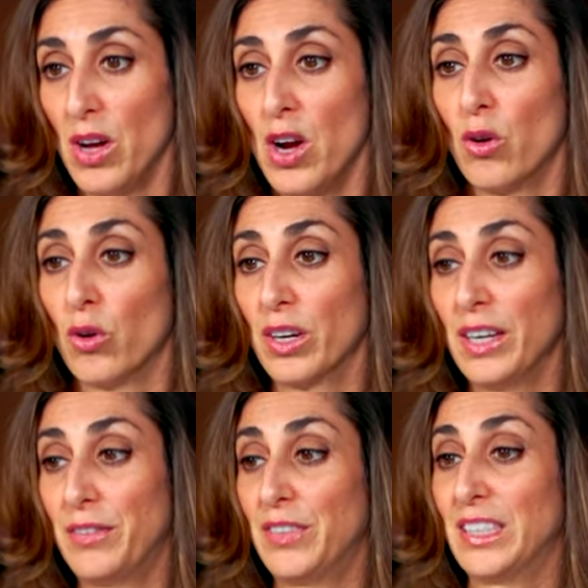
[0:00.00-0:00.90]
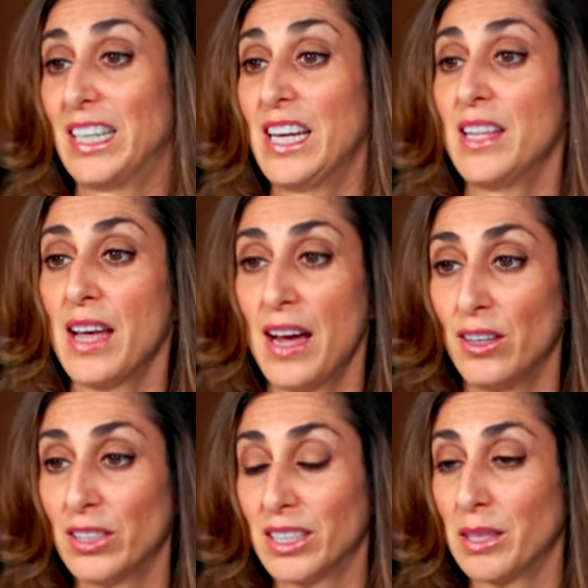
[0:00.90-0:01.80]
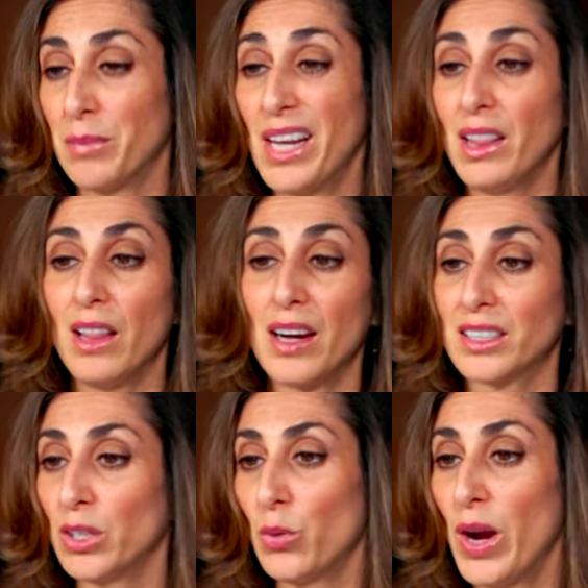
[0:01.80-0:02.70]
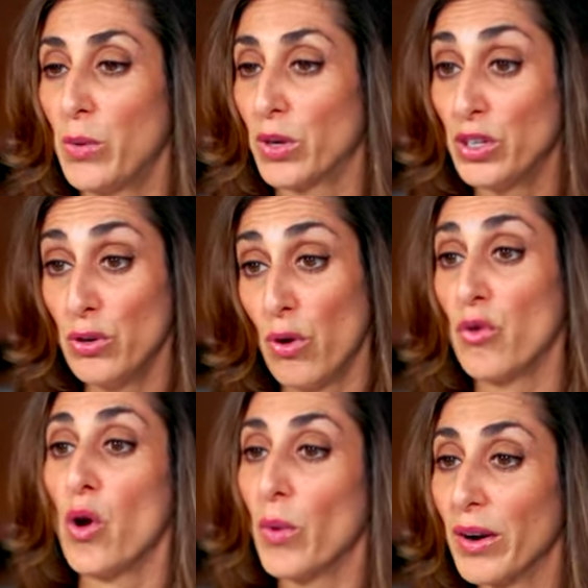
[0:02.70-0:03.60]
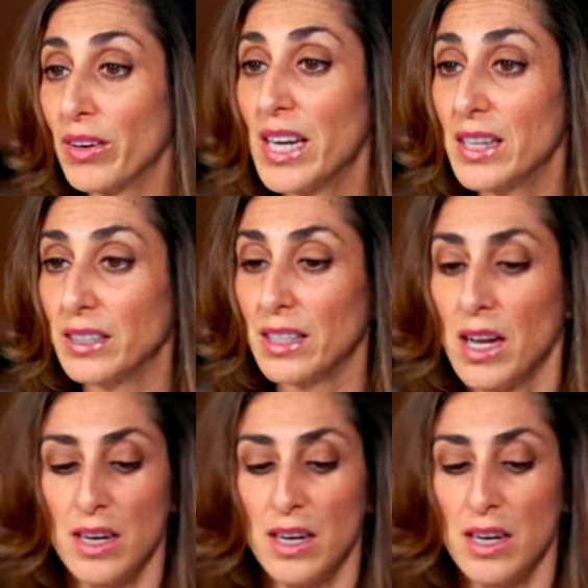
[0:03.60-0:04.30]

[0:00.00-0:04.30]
Or if it's in the house, that somebody locks it away where you don't know where it is.